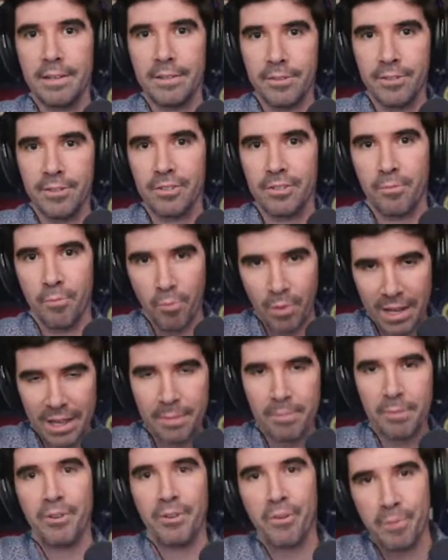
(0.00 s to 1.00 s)
It's just
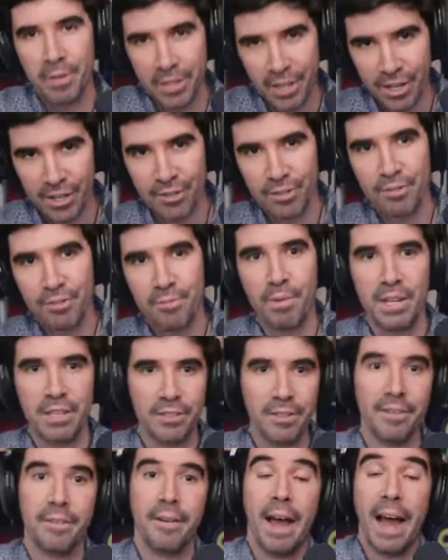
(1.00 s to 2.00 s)
relevant recommendations
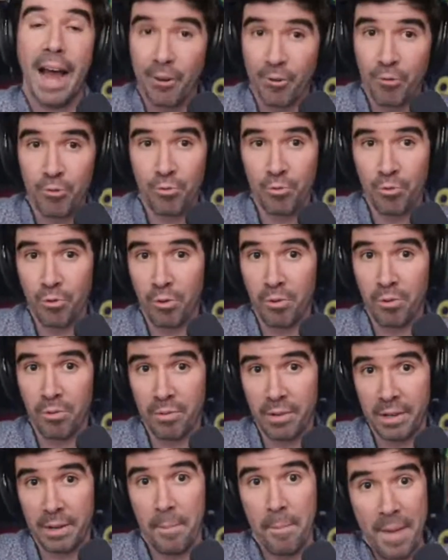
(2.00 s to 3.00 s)
based on actual
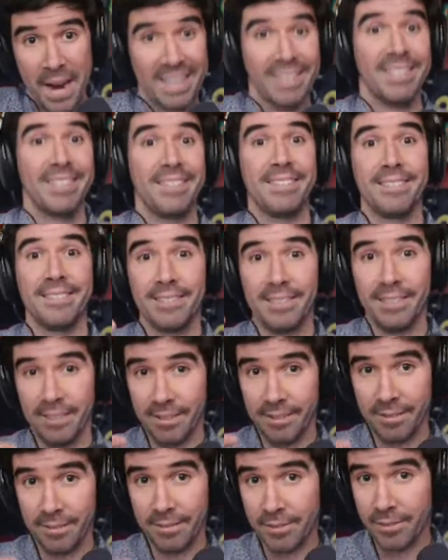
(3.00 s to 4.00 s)
like maintenance
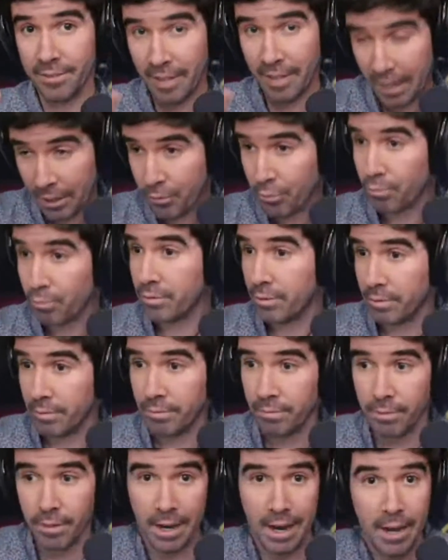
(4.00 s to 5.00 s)
and schedules
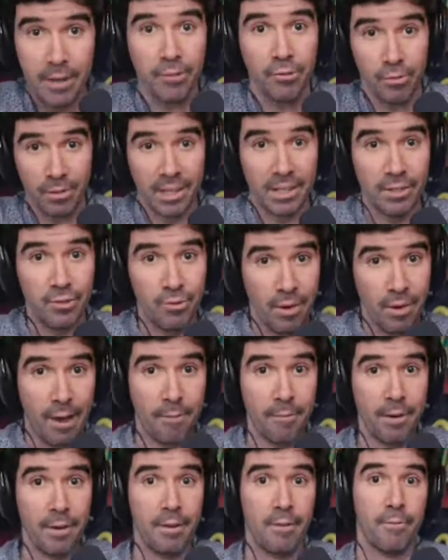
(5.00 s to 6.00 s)
and history that you
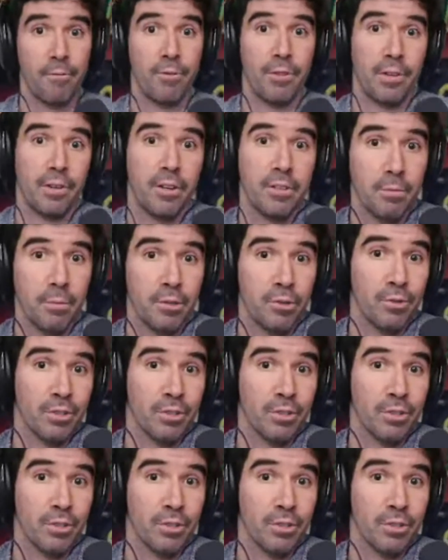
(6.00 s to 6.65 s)
have for the customer.